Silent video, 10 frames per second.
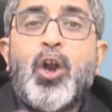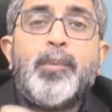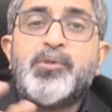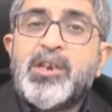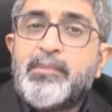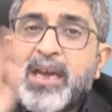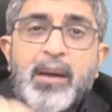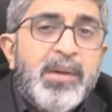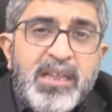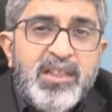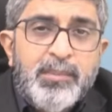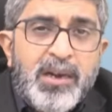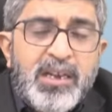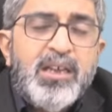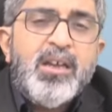option become in the
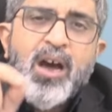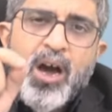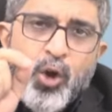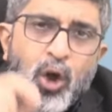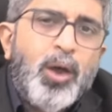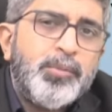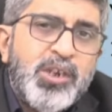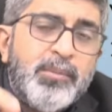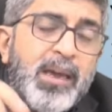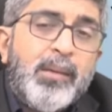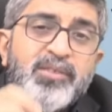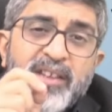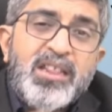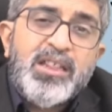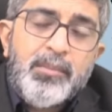money? A call option becomes
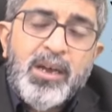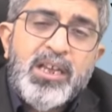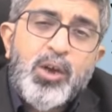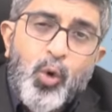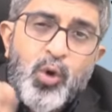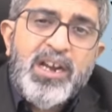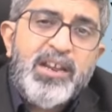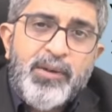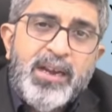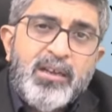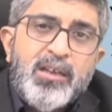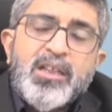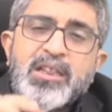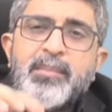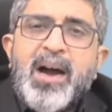in the money only when
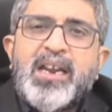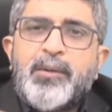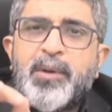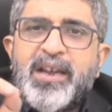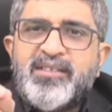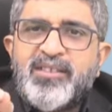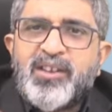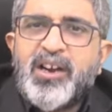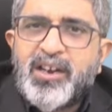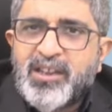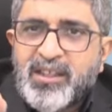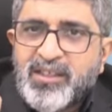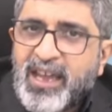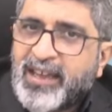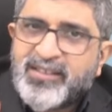the market price is greater than
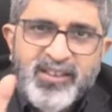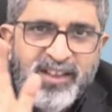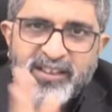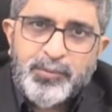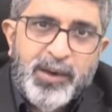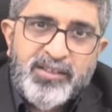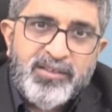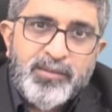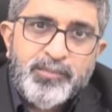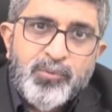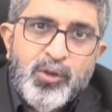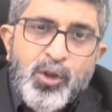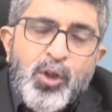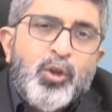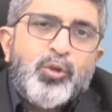the exercise price.
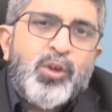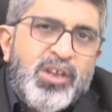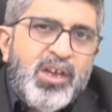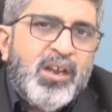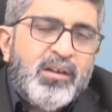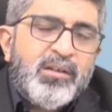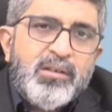So here